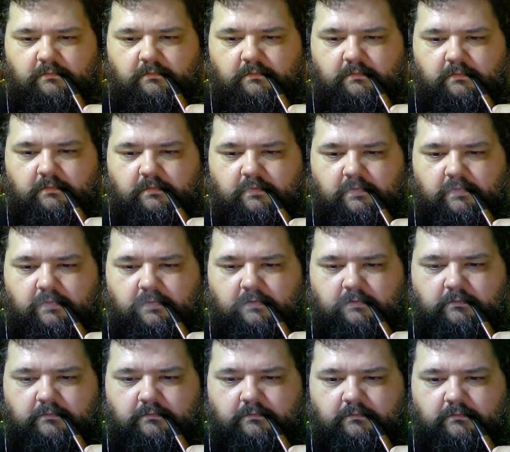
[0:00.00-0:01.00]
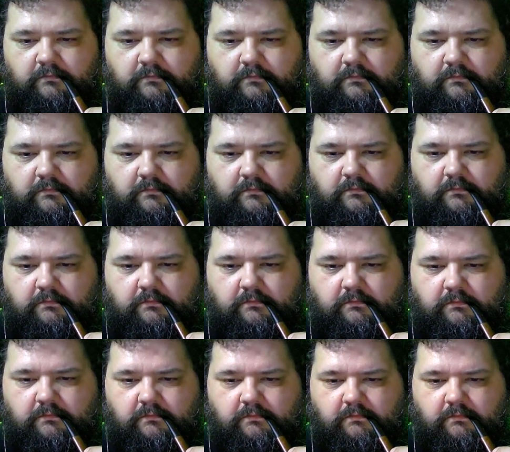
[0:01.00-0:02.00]

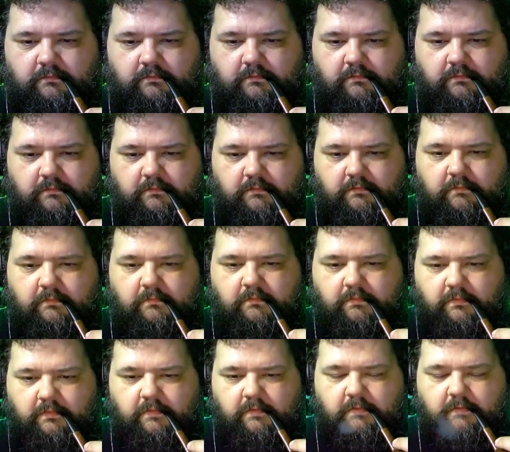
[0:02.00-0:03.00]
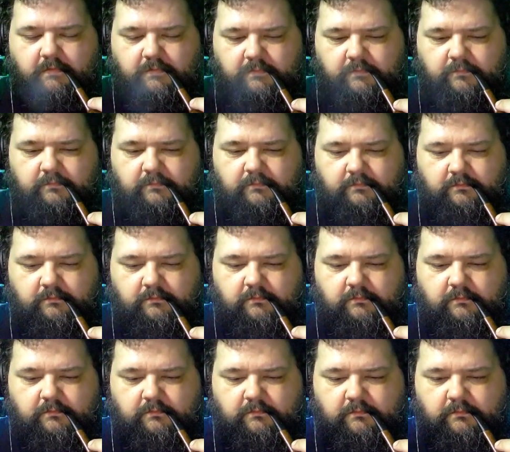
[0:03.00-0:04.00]

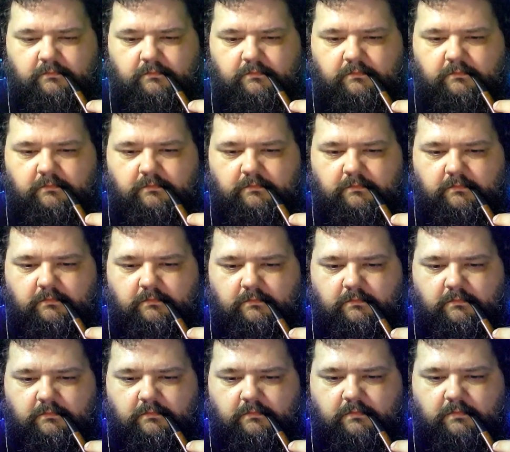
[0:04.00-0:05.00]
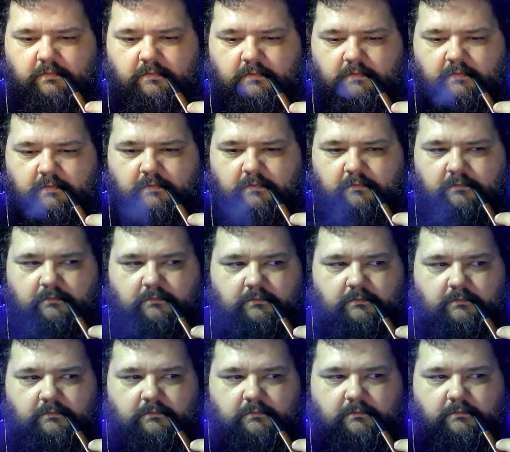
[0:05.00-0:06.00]

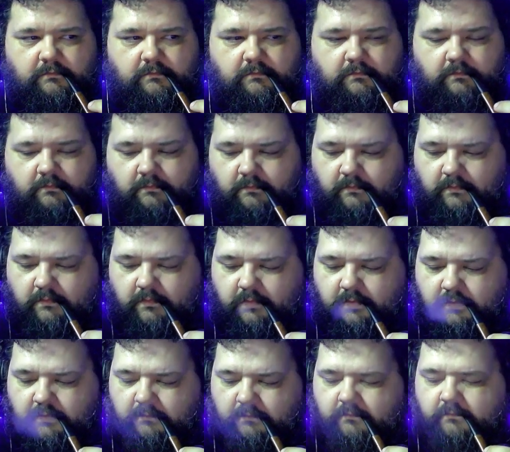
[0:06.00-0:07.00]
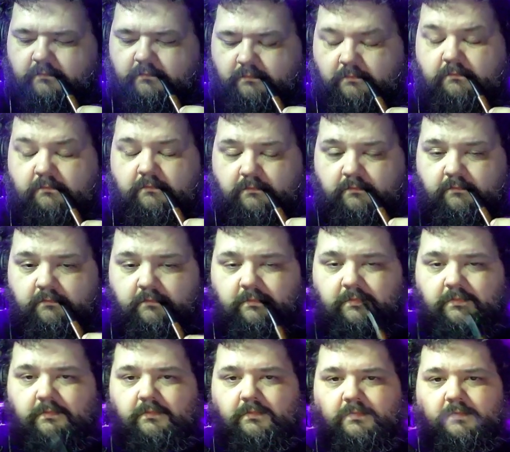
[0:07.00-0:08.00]
[no speech]